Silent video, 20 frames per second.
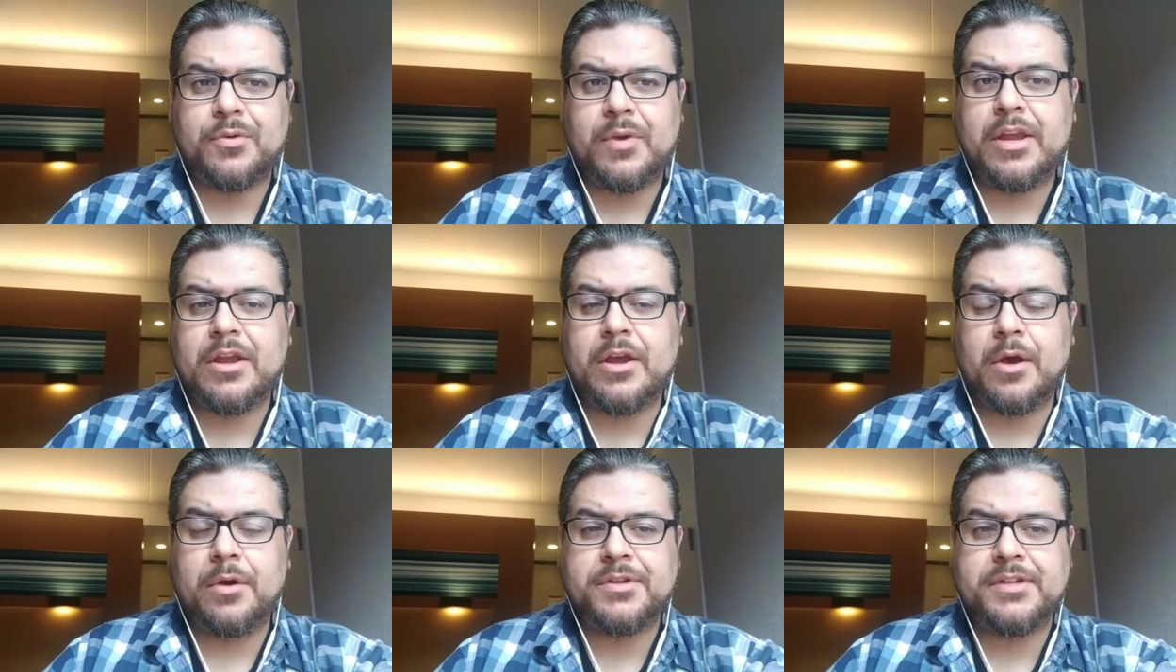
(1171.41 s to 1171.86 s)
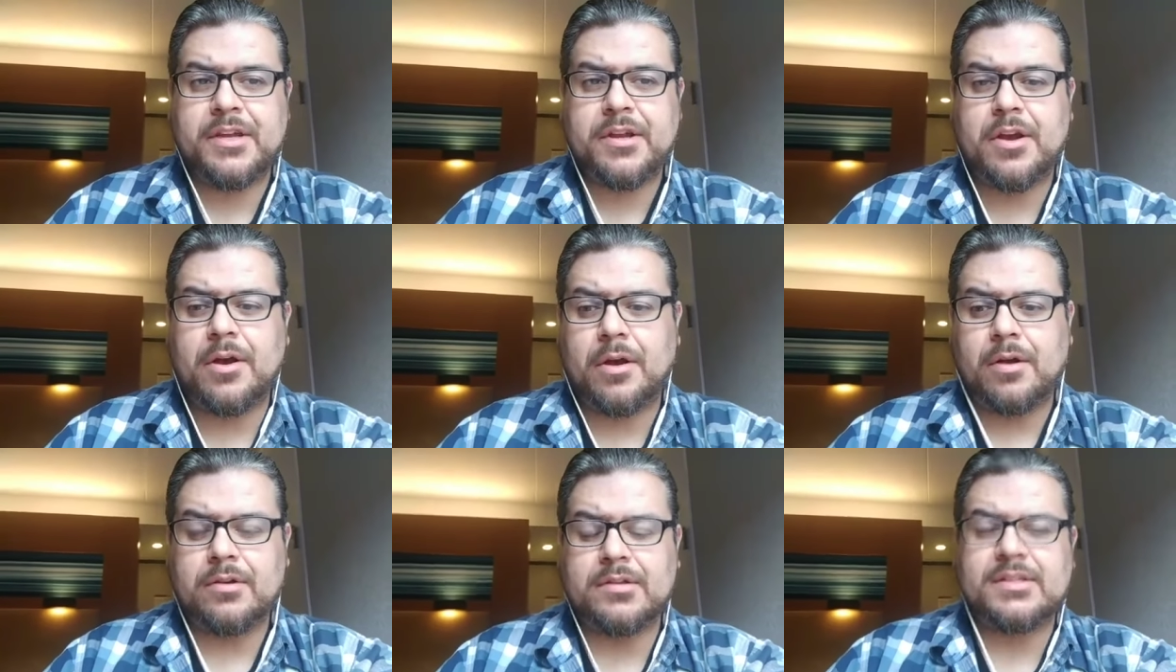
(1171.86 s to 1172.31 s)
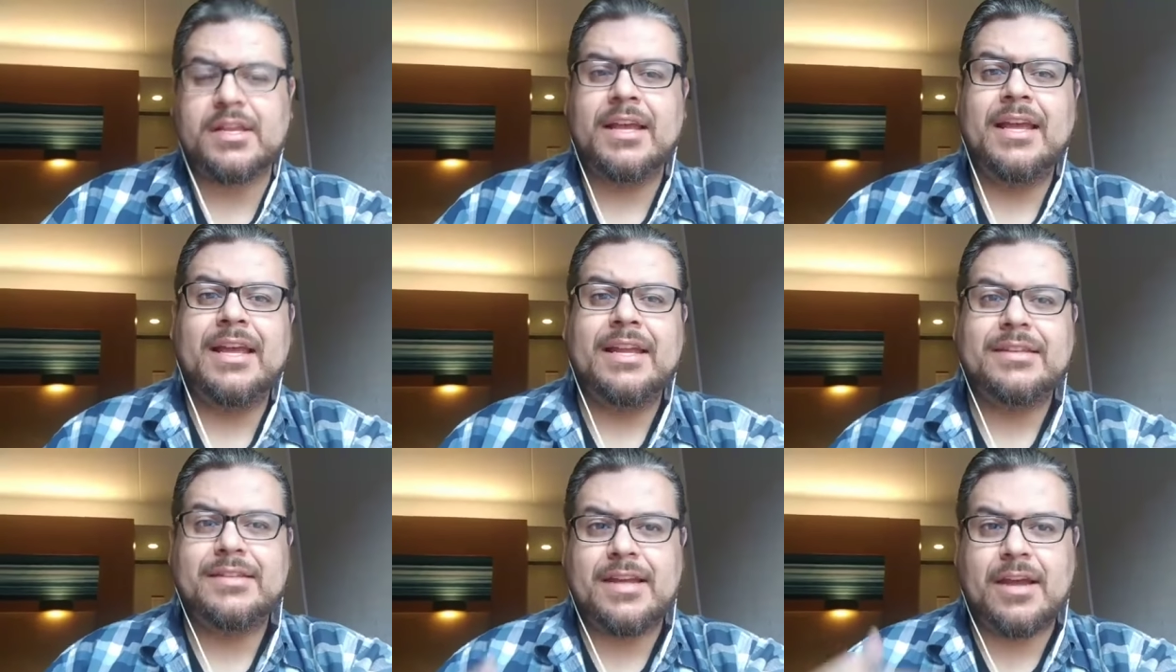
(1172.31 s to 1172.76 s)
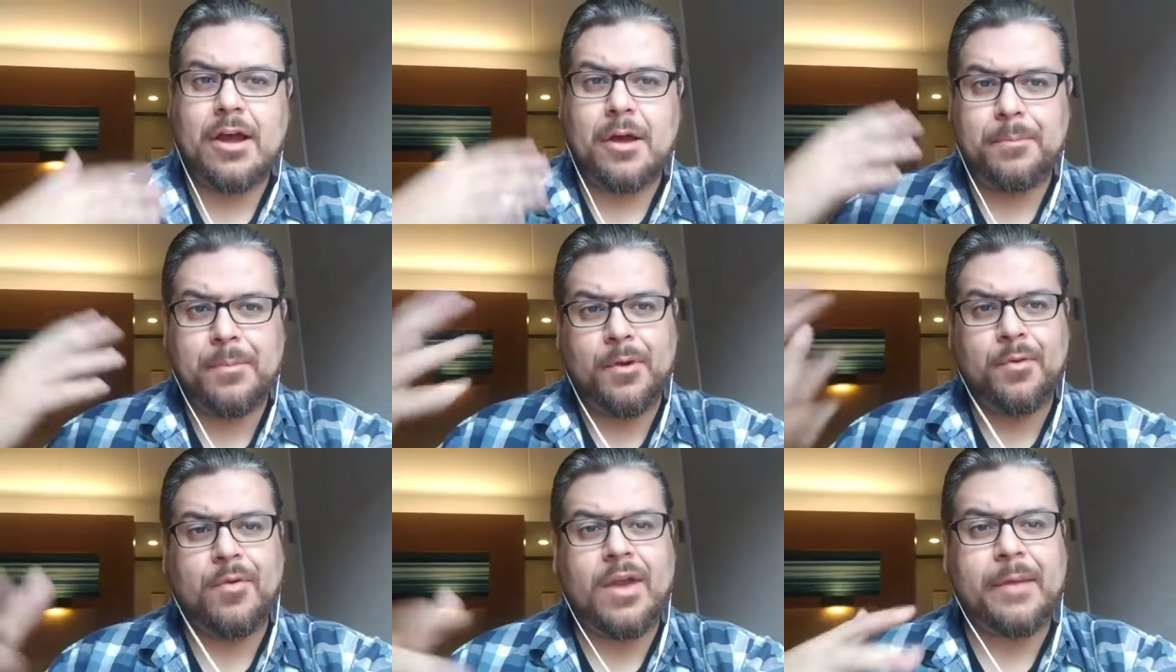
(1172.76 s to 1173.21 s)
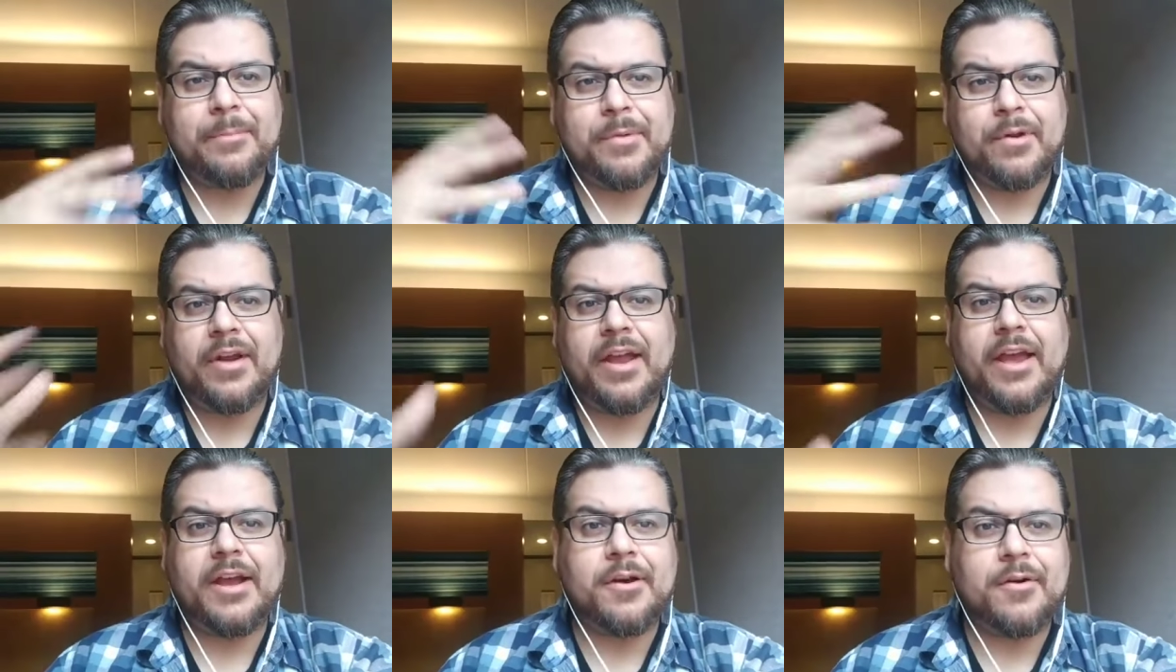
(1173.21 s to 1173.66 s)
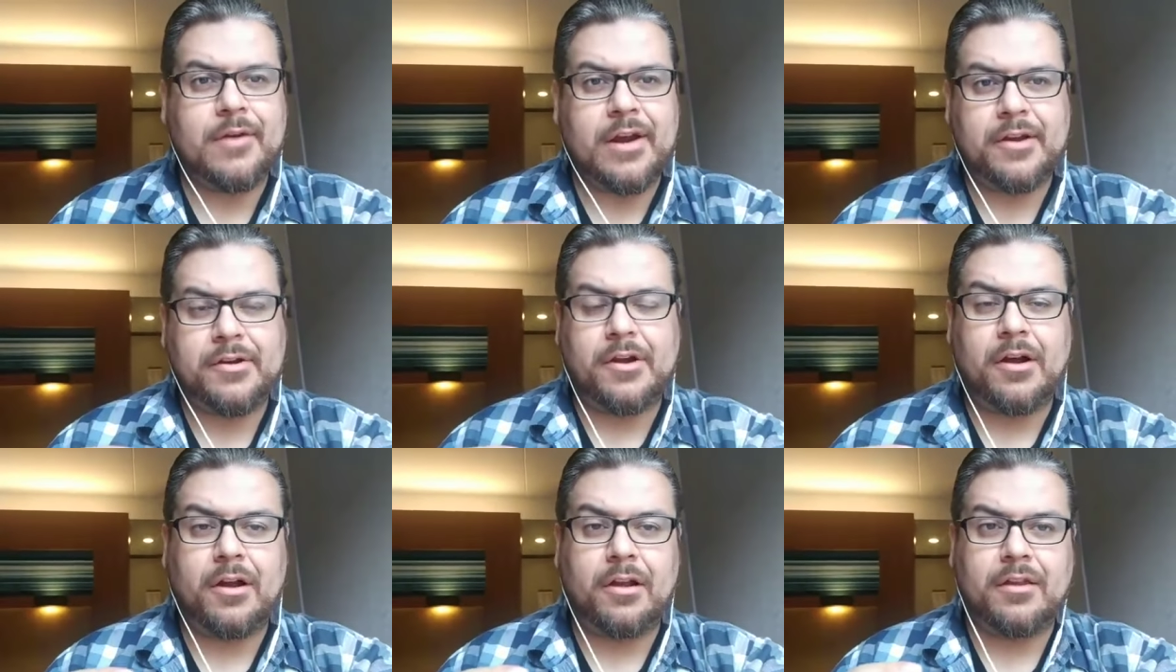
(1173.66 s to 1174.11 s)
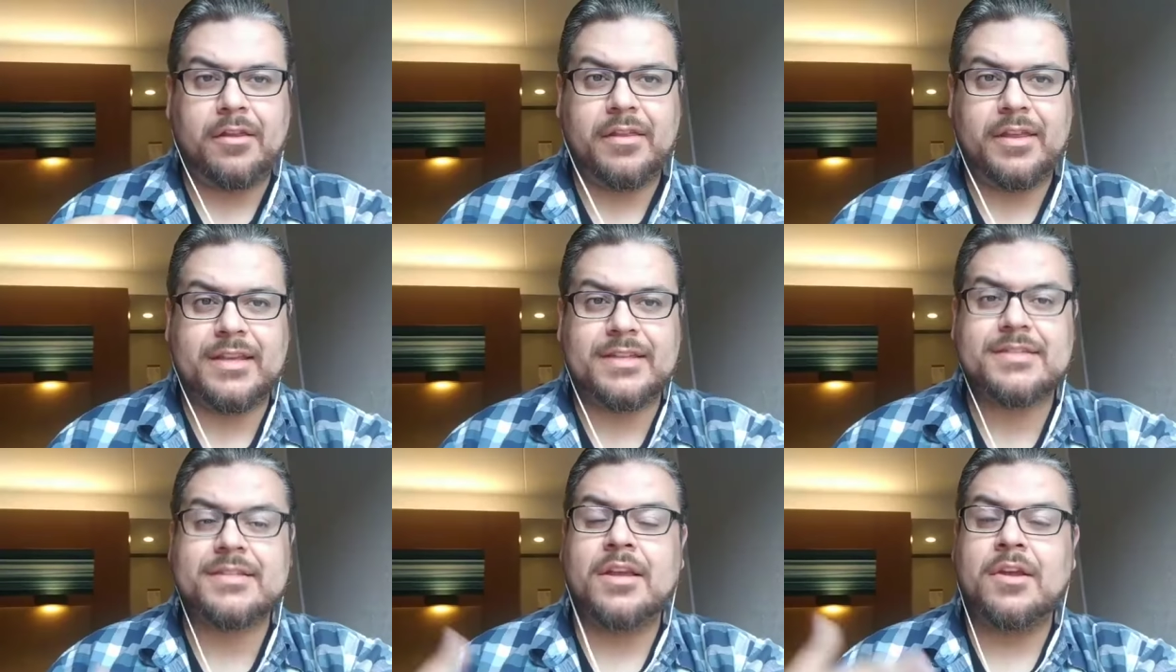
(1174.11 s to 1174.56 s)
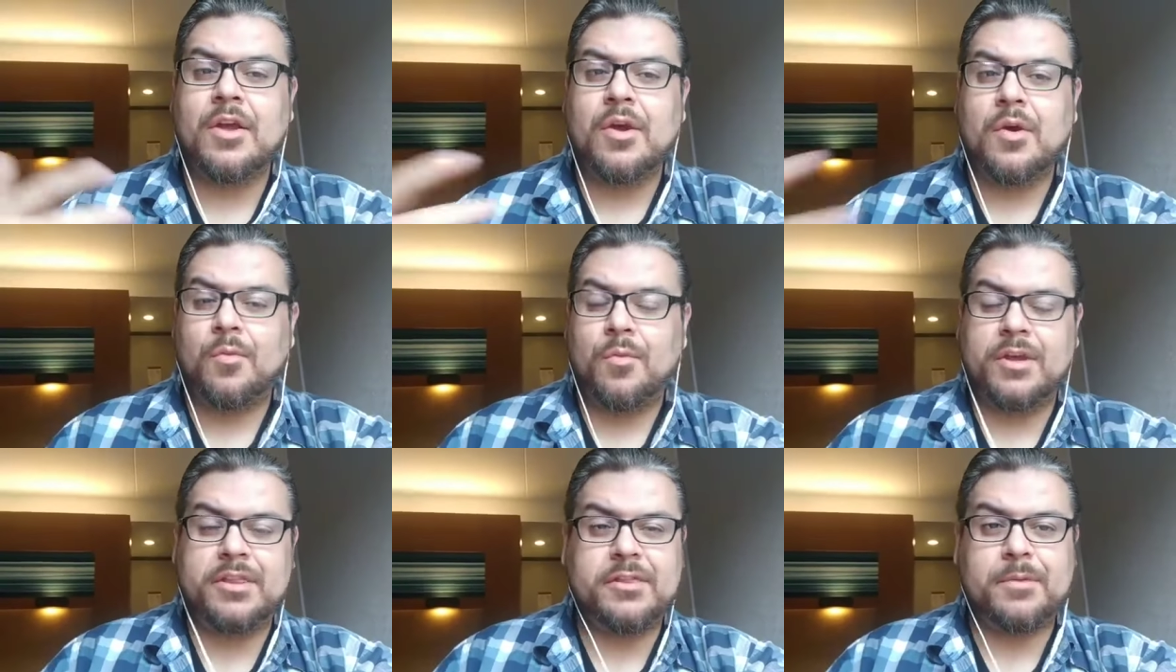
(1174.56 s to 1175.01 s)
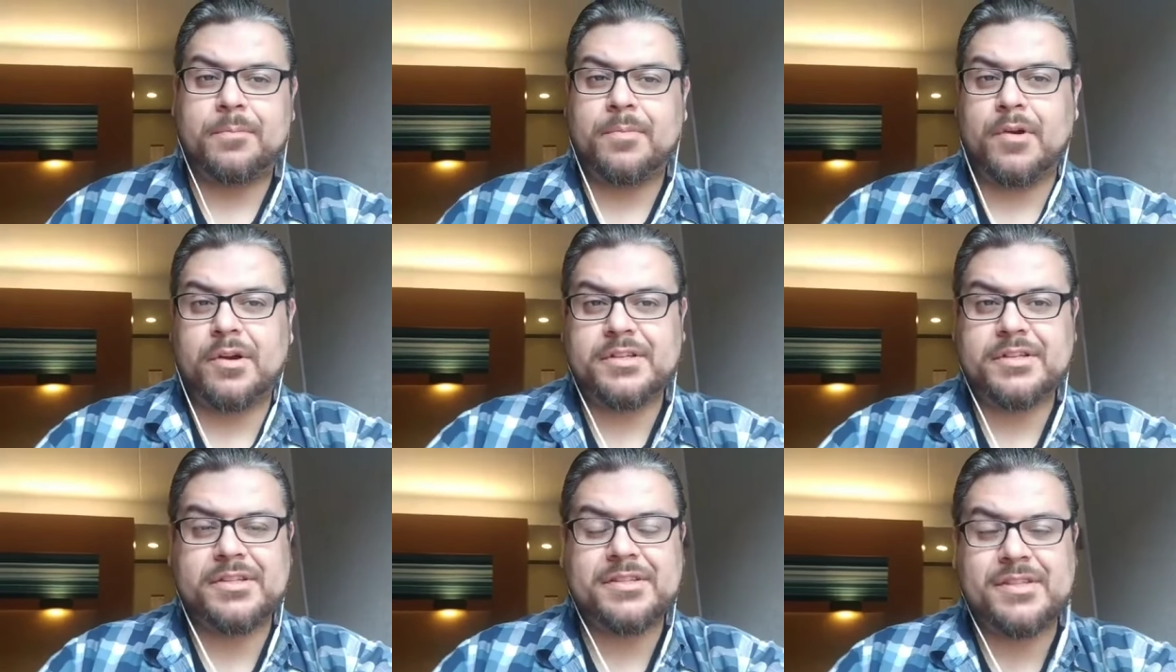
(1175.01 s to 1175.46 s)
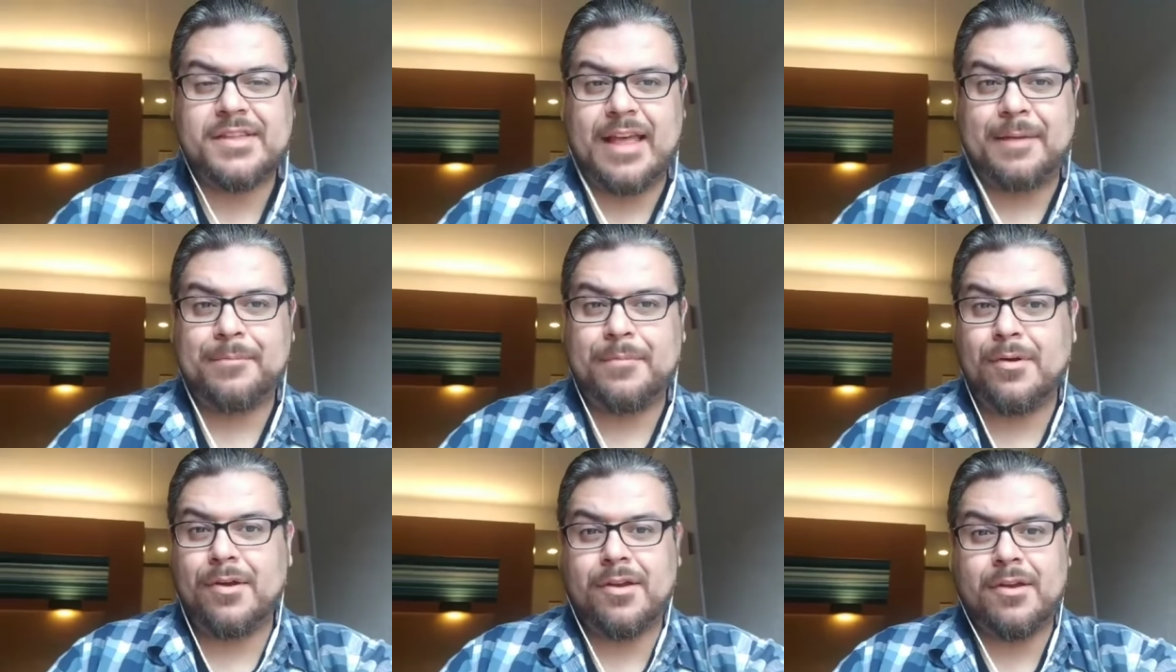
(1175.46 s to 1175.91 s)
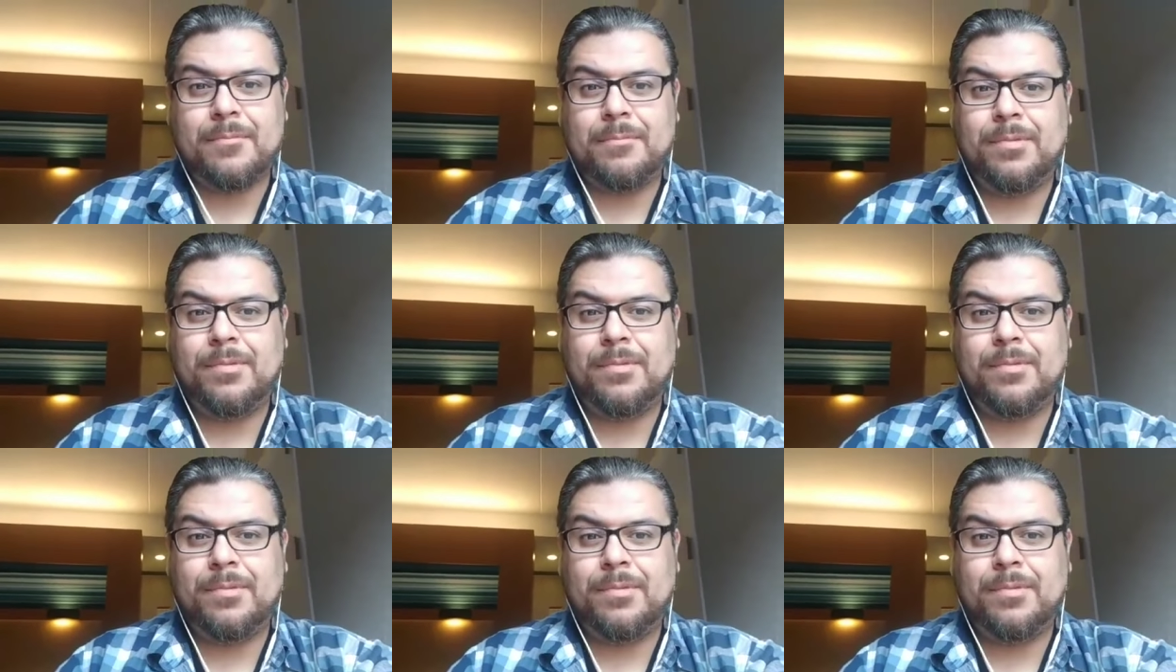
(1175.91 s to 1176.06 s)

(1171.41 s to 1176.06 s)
Three coaching calls to help you wrap your head around all of this with the purchase of that book,